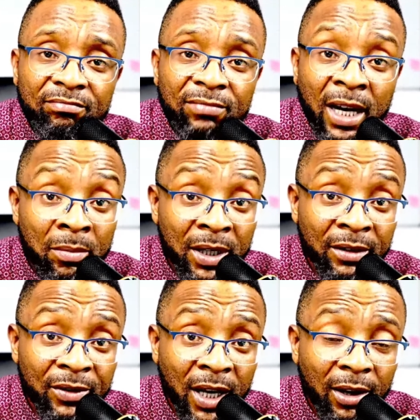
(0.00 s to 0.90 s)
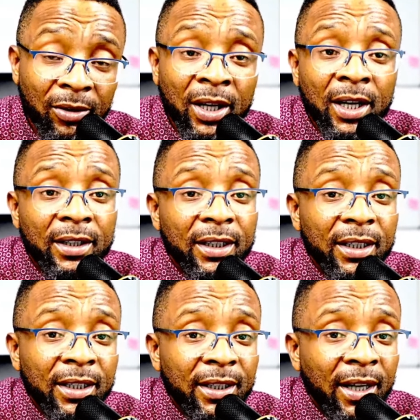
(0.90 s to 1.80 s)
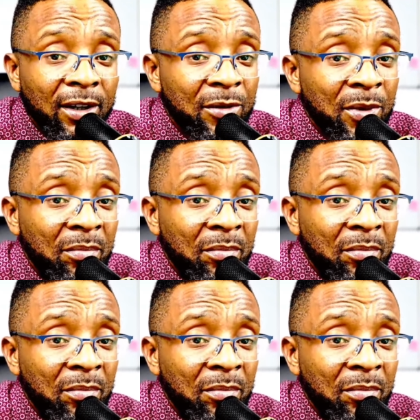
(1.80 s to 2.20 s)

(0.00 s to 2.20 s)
I believe now, he has been